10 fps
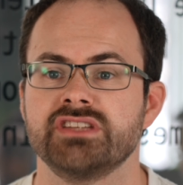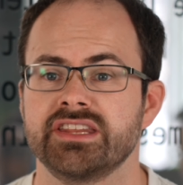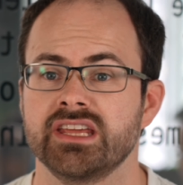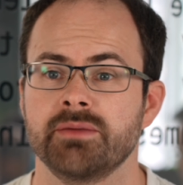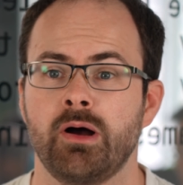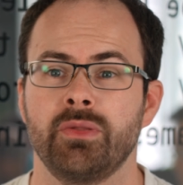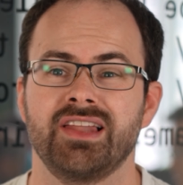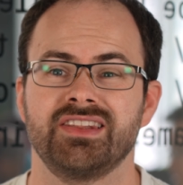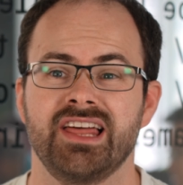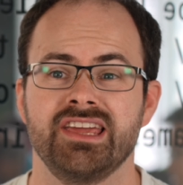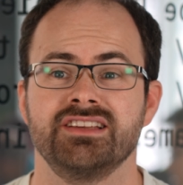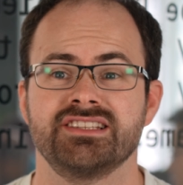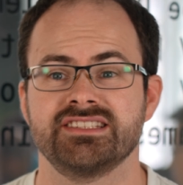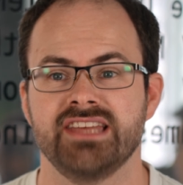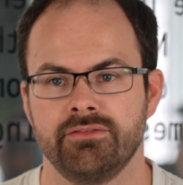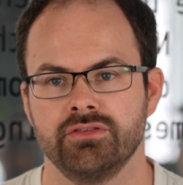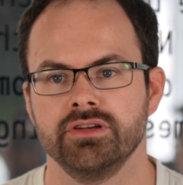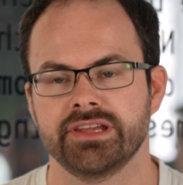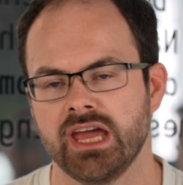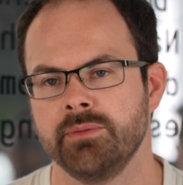So think about that layer
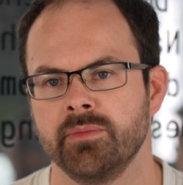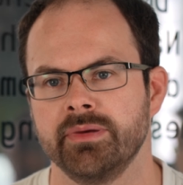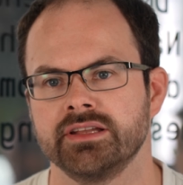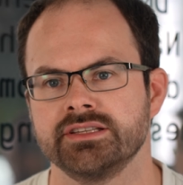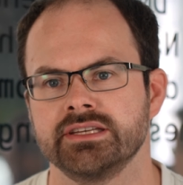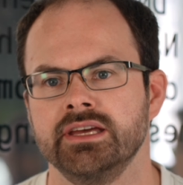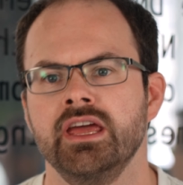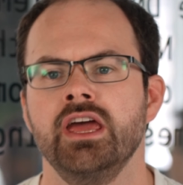7 capability.